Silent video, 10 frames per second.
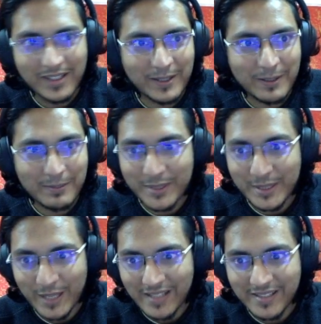
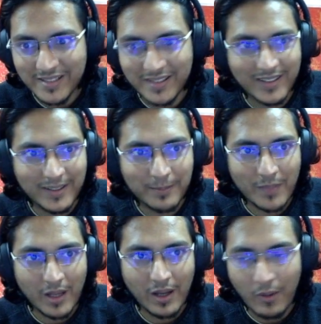
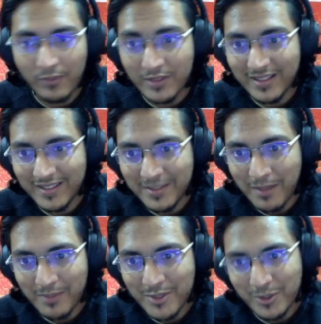Obviously the
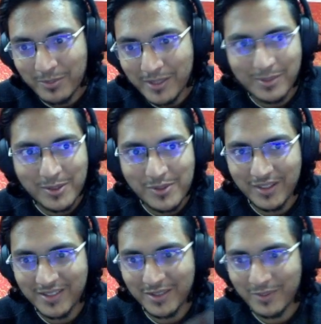member should be able to
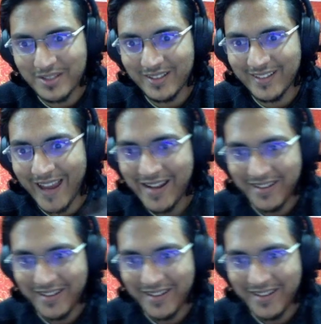search a question and get